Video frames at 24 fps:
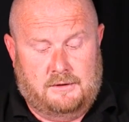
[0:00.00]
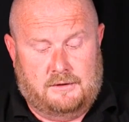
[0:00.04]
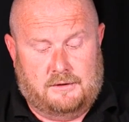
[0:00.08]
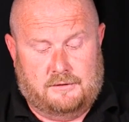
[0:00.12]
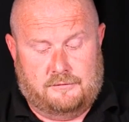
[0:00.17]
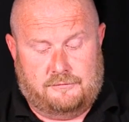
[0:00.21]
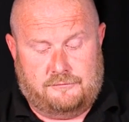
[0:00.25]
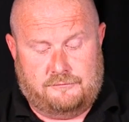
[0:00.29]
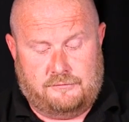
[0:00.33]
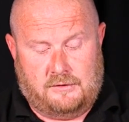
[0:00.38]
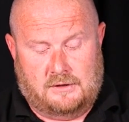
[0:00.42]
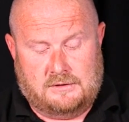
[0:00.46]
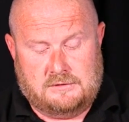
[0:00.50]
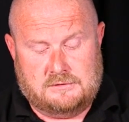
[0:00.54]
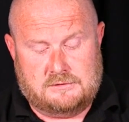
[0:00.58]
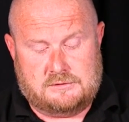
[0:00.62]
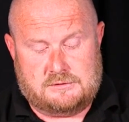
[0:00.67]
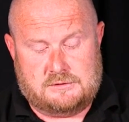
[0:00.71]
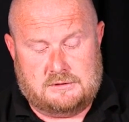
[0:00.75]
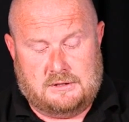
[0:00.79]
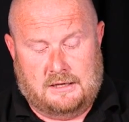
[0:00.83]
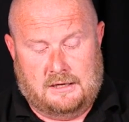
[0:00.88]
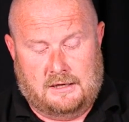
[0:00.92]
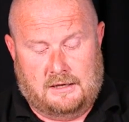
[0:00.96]
The
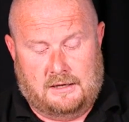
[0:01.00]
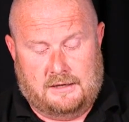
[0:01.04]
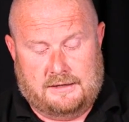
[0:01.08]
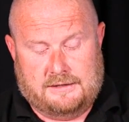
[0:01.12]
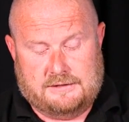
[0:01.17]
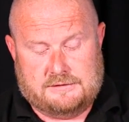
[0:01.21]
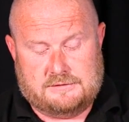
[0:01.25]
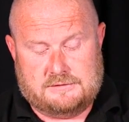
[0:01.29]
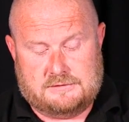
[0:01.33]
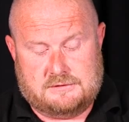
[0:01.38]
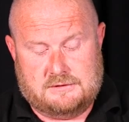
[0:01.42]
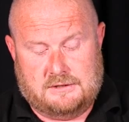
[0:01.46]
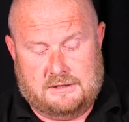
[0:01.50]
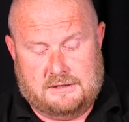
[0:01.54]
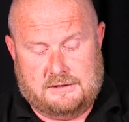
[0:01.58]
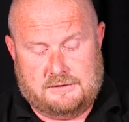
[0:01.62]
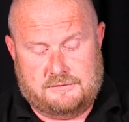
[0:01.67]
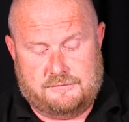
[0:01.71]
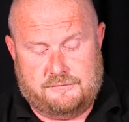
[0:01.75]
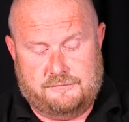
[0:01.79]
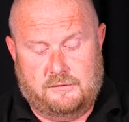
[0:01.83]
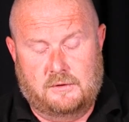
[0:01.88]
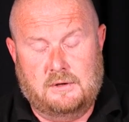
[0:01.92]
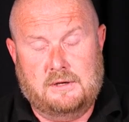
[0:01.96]
front is
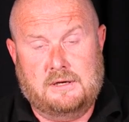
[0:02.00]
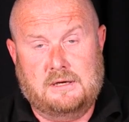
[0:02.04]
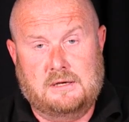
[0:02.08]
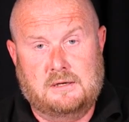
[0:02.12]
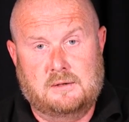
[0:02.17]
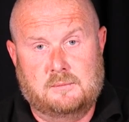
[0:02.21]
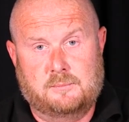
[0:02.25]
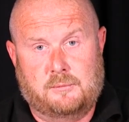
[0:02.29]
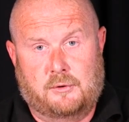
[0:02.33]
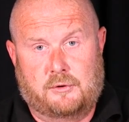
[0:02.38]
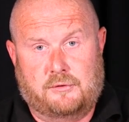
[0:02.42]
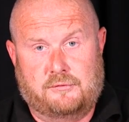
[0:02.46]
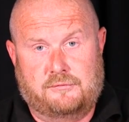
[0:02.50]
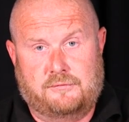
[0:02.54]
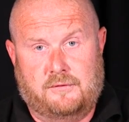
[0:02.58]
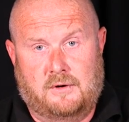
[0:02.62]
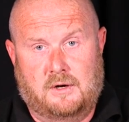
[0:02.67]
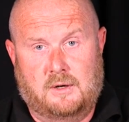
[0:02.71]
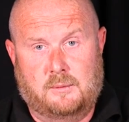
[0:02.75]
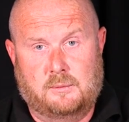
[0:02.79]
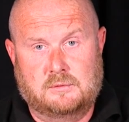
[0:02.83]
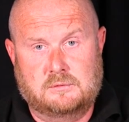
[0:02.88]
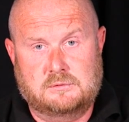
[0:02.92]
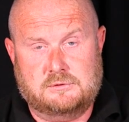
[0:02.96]
fully
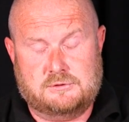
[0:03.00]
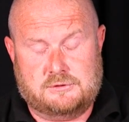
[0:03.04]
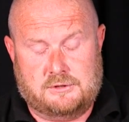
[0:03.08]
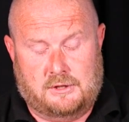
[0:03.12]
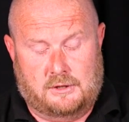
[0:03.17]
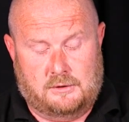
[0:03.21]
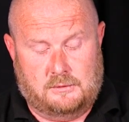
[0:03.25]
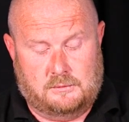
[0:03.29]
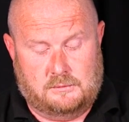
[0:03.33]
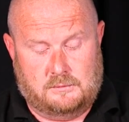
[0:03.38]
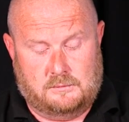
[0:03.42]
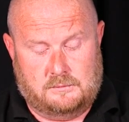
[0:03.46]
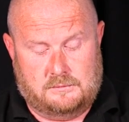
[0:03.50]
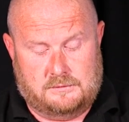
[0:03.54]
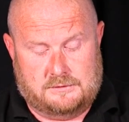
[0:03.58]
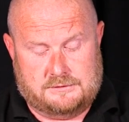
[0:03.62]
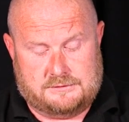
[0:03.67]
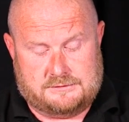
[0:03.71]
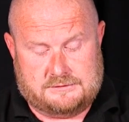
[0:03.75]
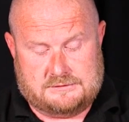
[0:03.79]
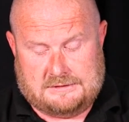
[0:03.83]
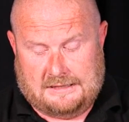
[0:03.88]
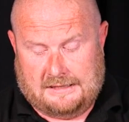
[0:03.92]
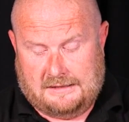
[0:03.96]
modifiable, so the
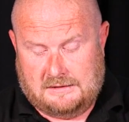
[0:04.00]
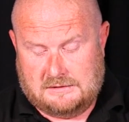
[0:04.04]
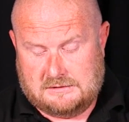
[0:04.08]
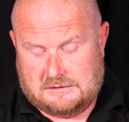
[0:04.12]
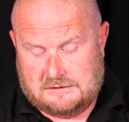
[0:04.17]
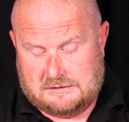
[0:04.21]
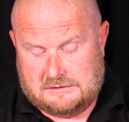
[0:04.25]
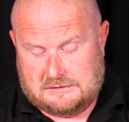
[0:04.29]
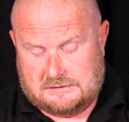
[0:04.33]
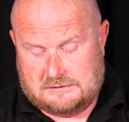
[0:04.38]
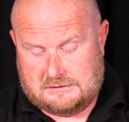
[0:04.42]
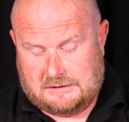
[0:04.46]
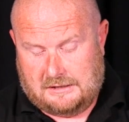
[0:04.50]
standard